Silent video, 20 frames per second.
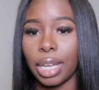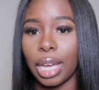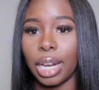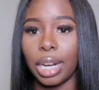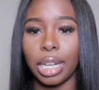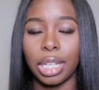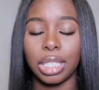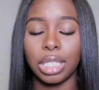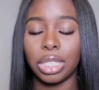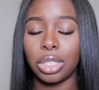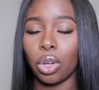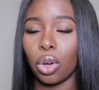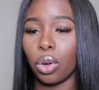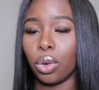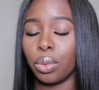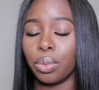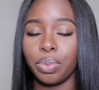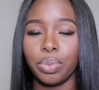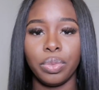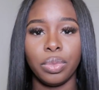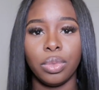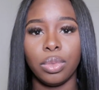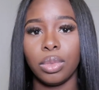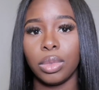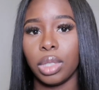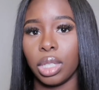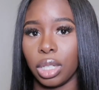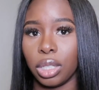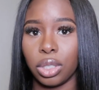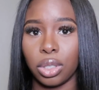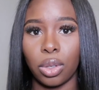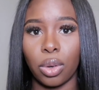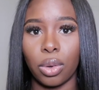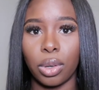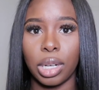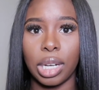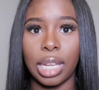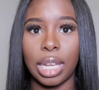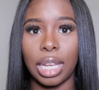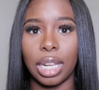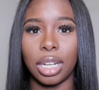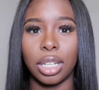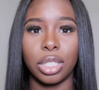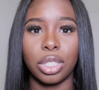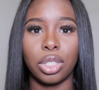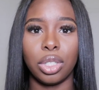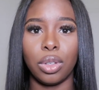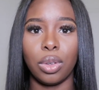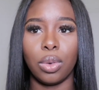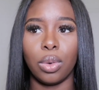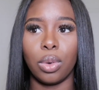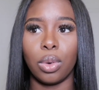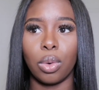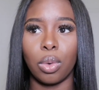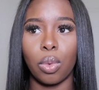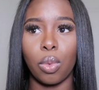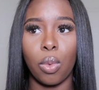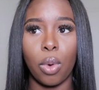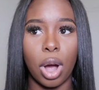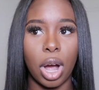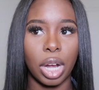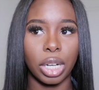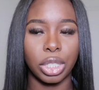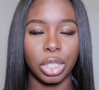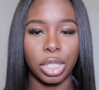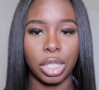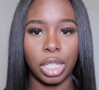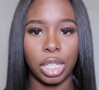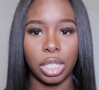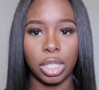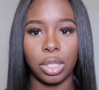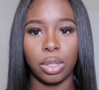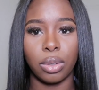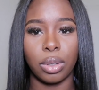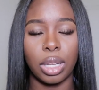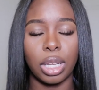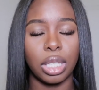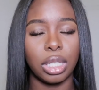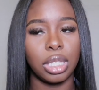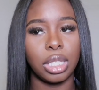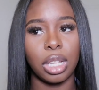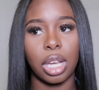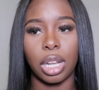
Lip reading: get it, so there's no need to wash these units